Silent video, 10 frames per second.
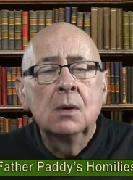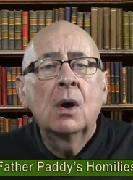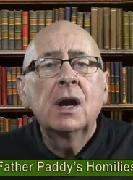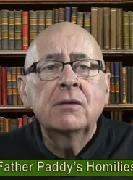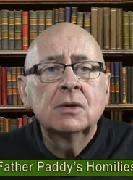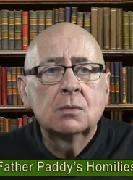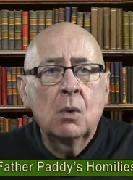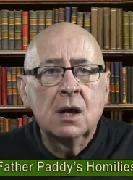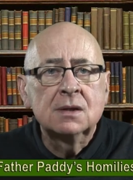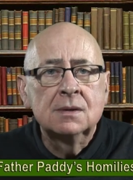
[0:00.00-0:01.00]
Whatever it
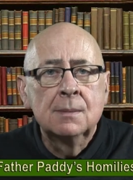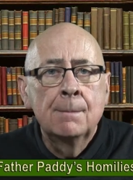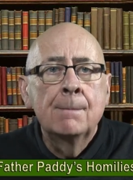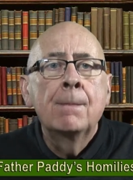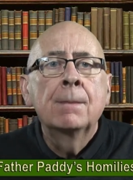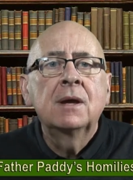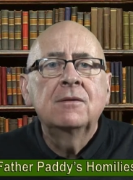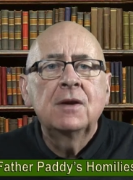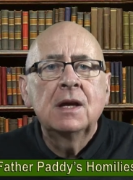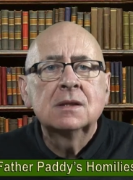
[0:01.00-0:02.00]
was, he
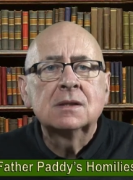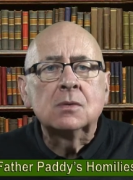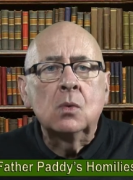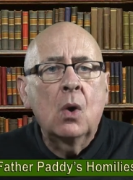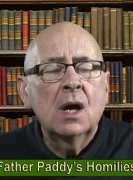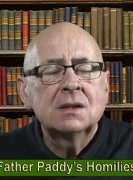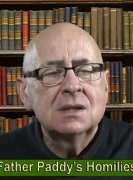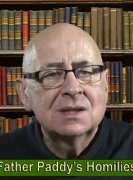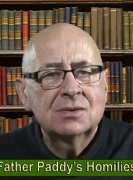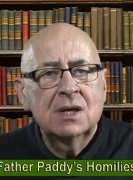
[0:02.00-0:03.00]
feels quite
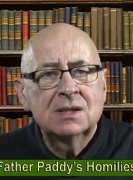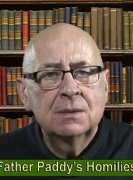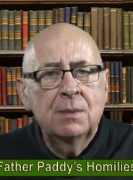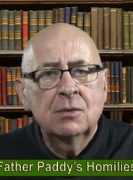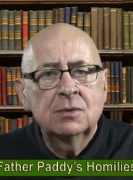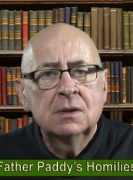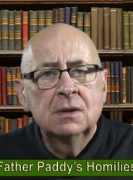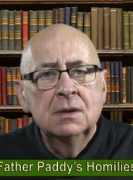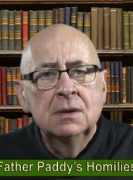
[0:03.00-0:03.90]
distressed about it.